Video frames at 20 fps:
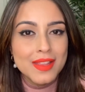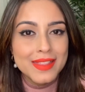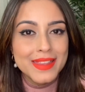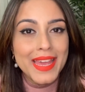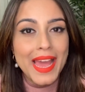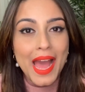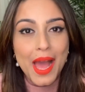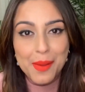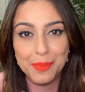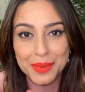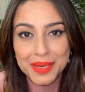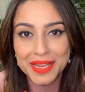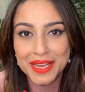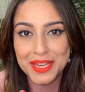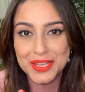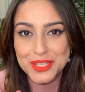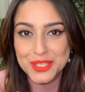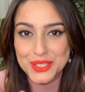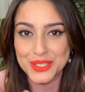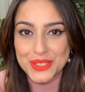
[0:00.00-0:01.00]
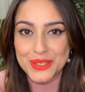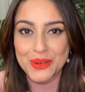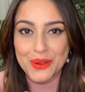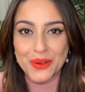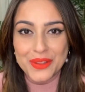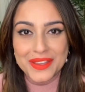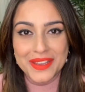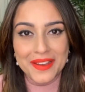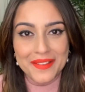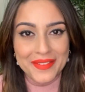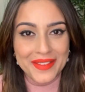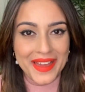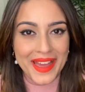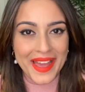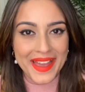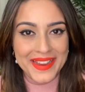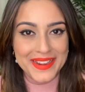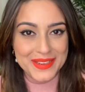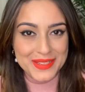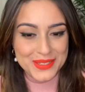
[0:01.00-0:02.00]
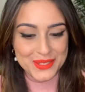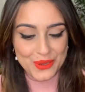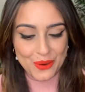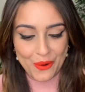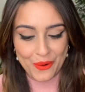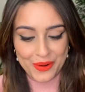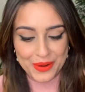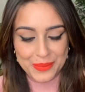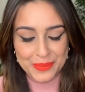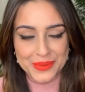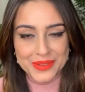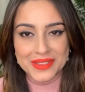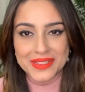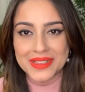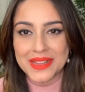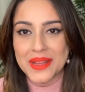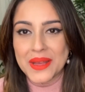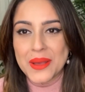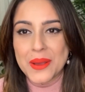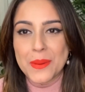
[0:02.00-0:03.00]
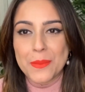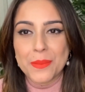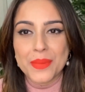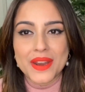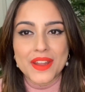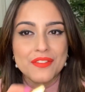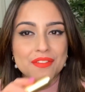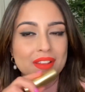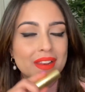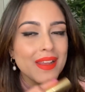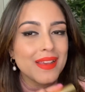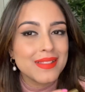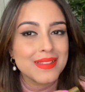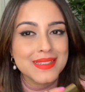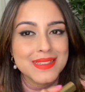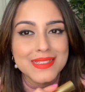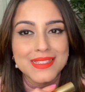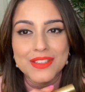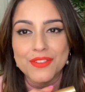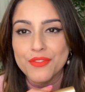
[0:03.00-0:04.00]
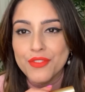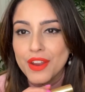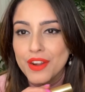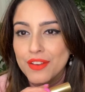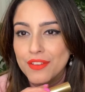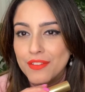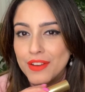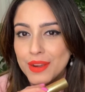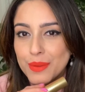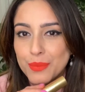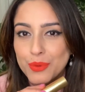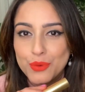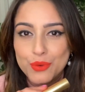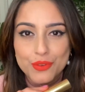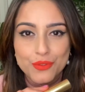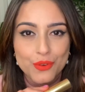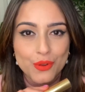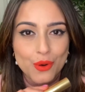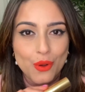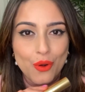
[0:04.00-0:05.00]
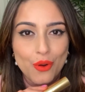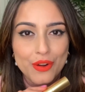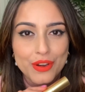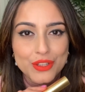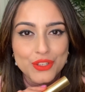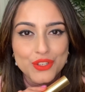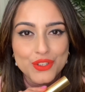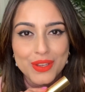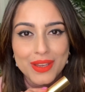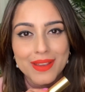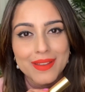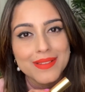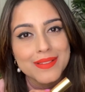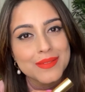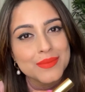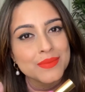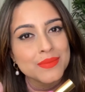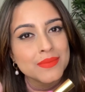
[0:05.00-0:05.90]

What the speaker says: The application, on the other hand, is horrible, but I feel like this is a very, very beautiful orange shade.